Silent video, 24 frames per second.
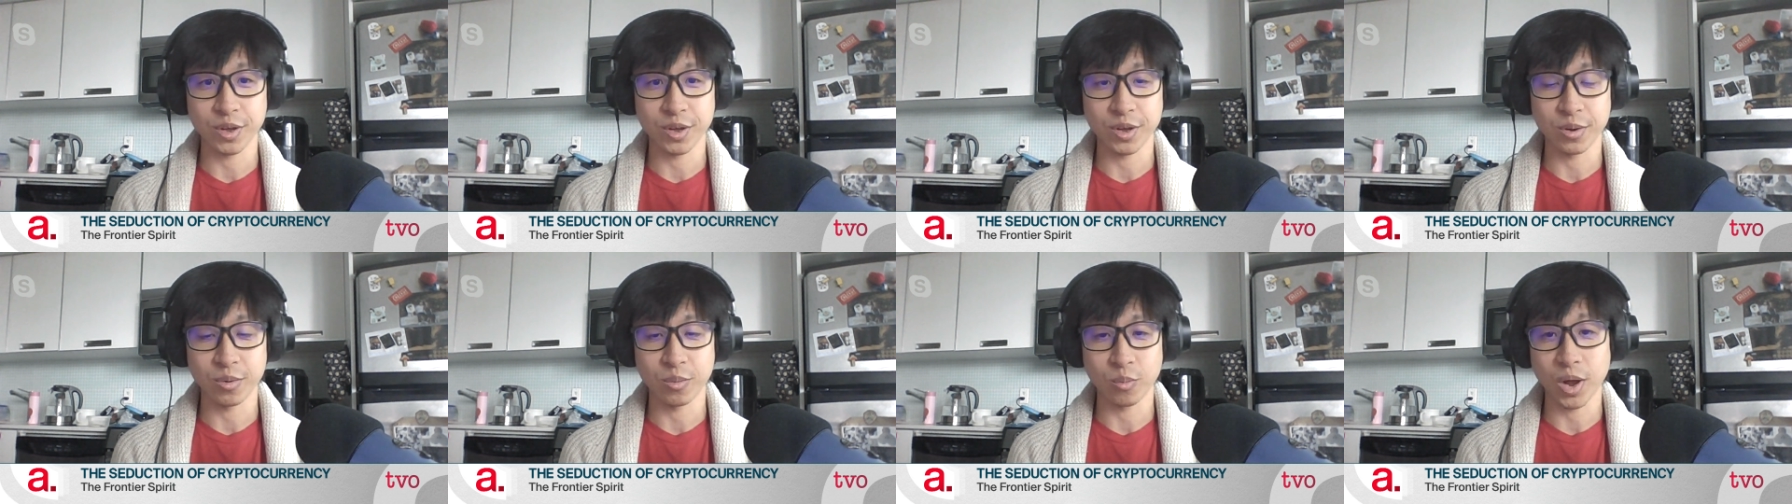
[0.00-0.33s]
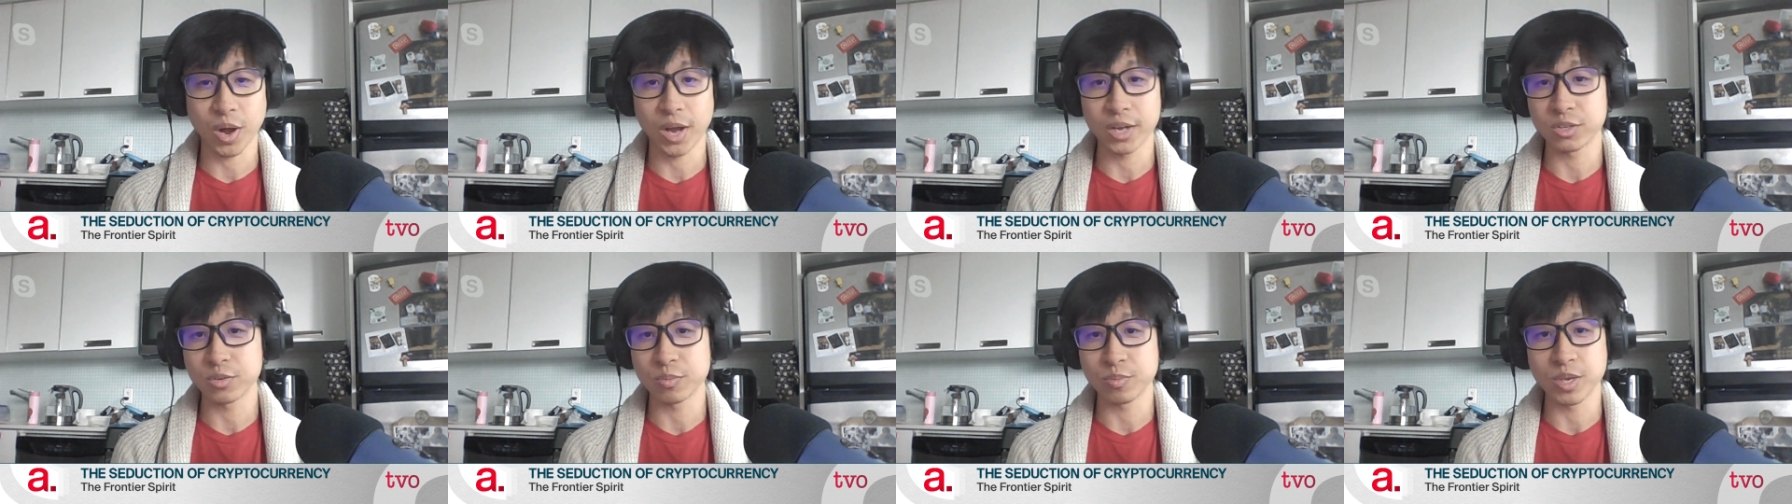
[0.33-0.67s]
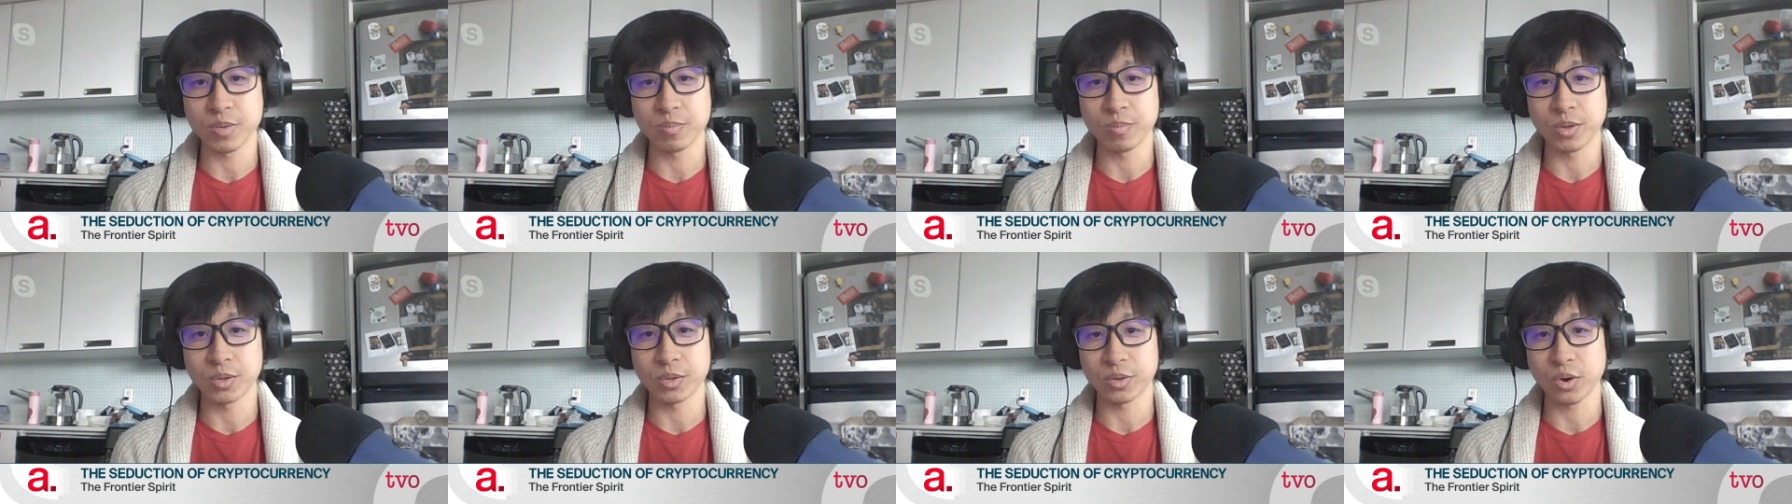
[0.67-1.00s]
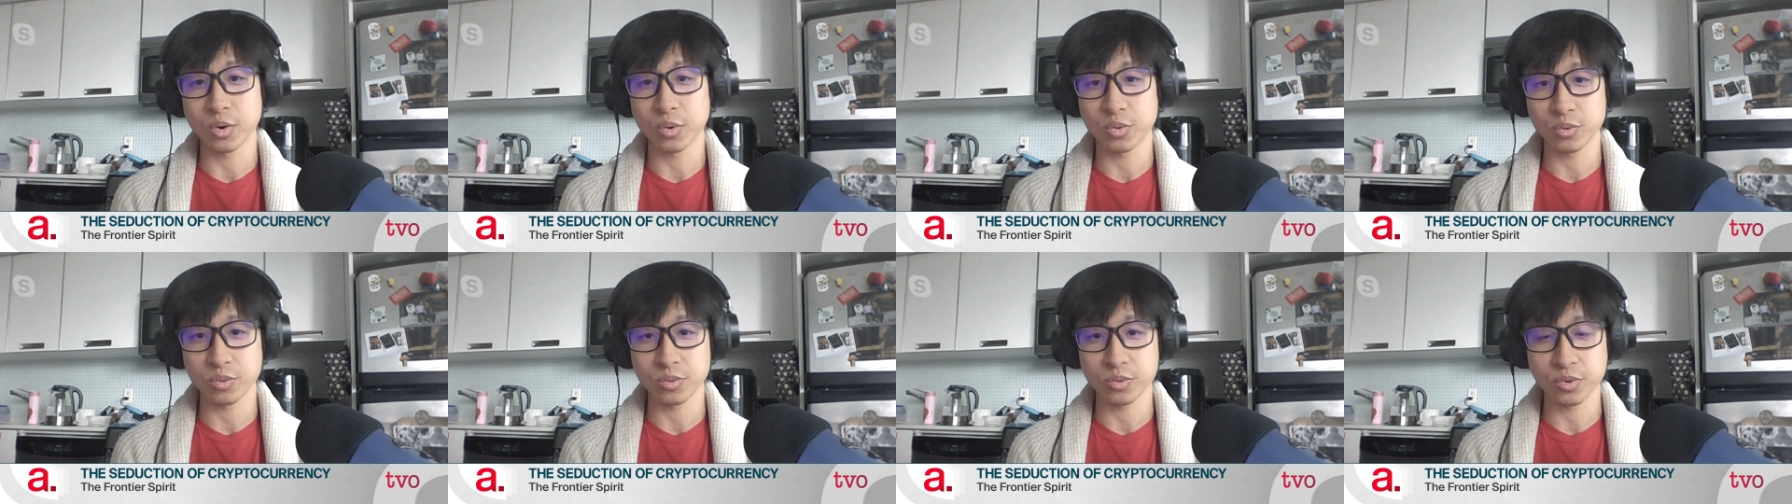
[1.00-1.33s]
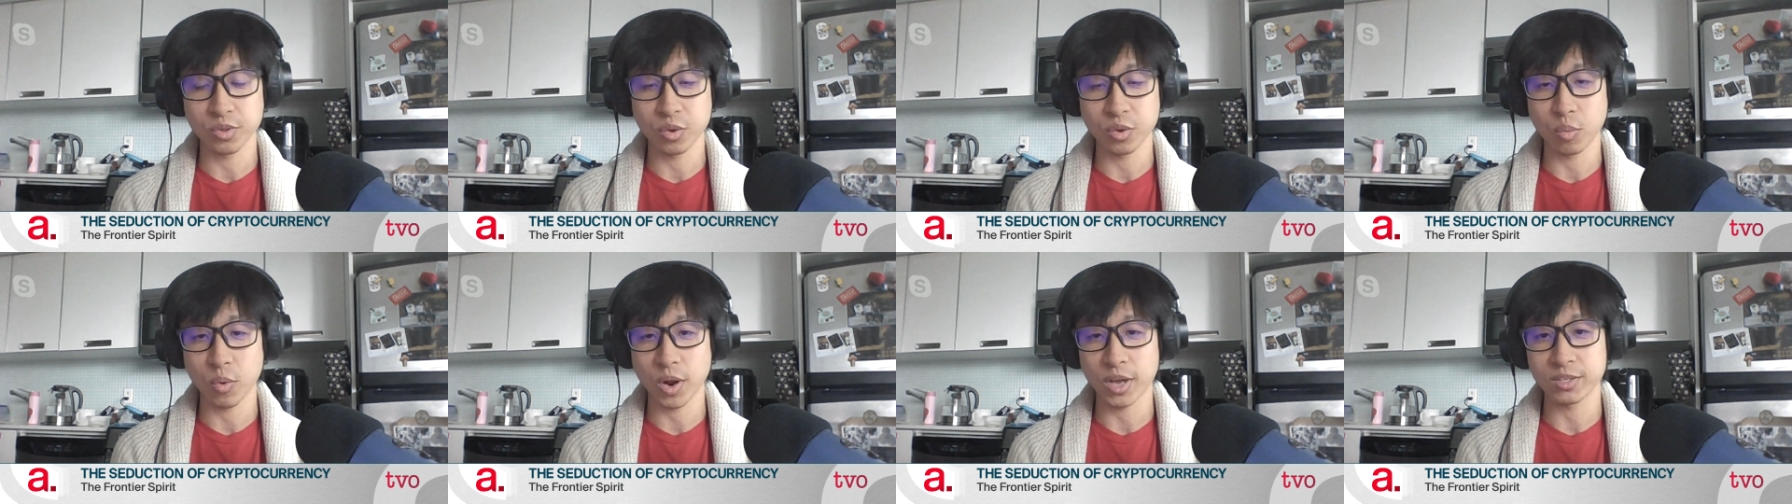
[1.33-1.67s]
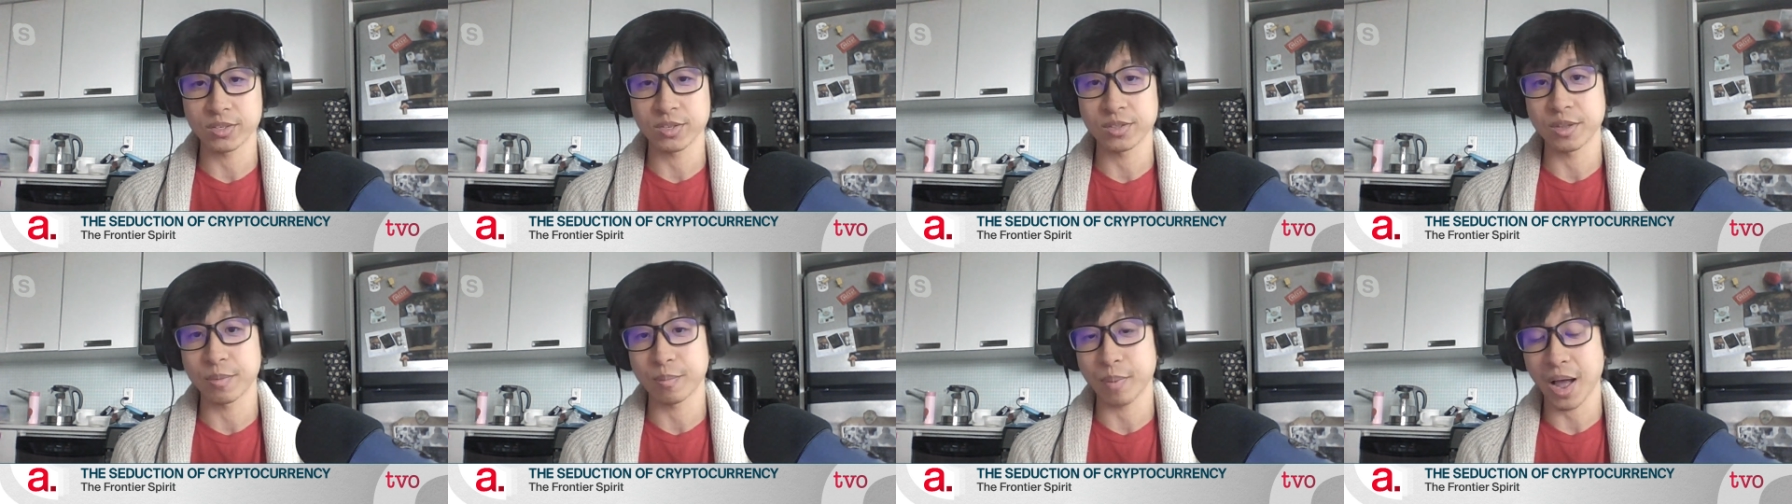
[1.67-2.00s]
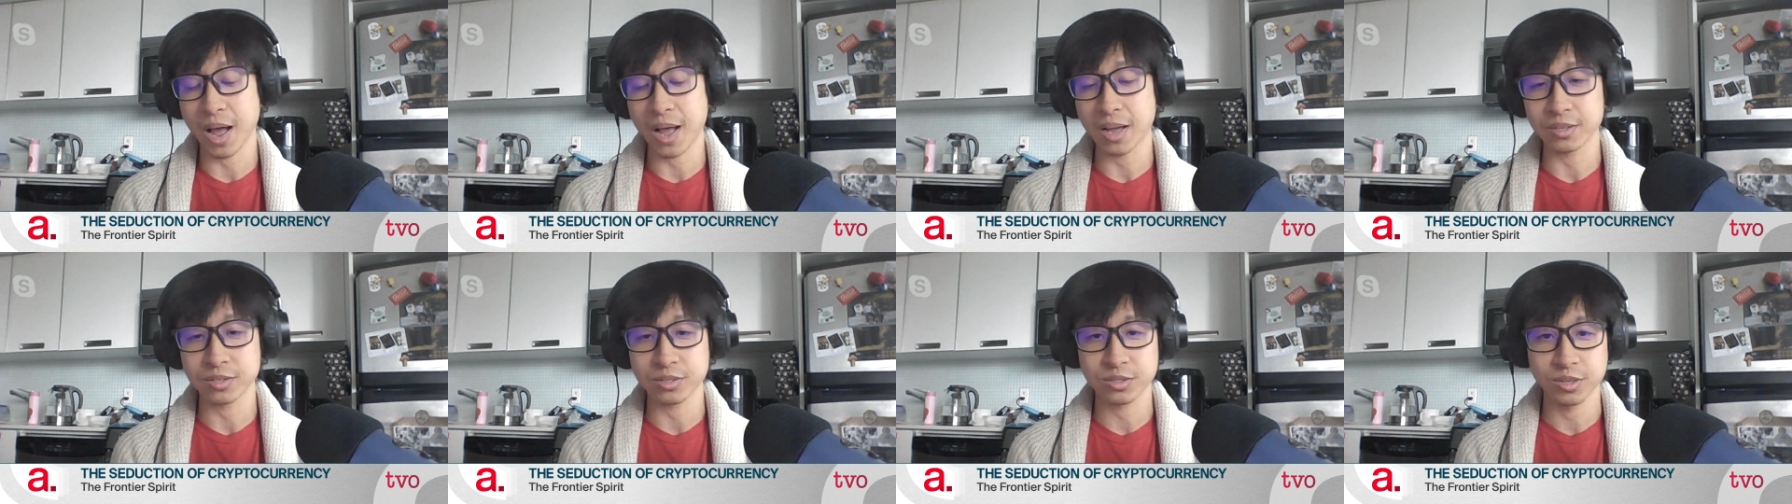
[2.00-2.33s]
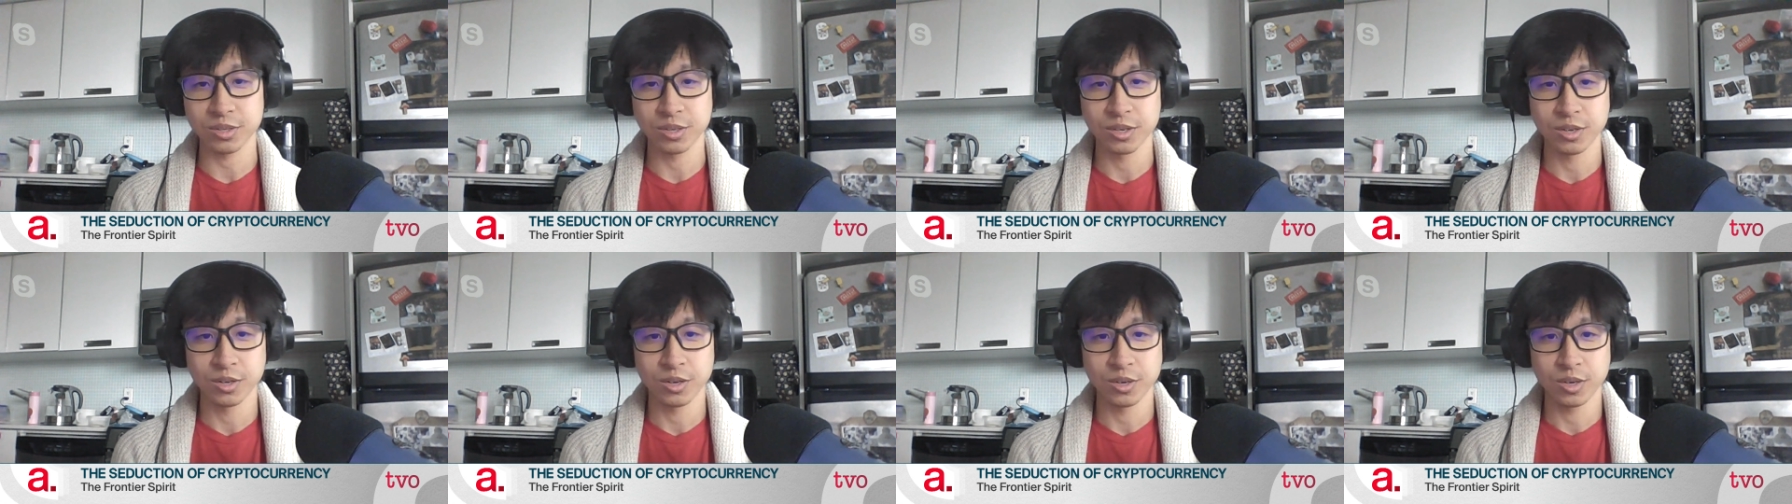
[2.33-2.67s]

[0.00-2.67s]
Uh, why do people go to the West in the past?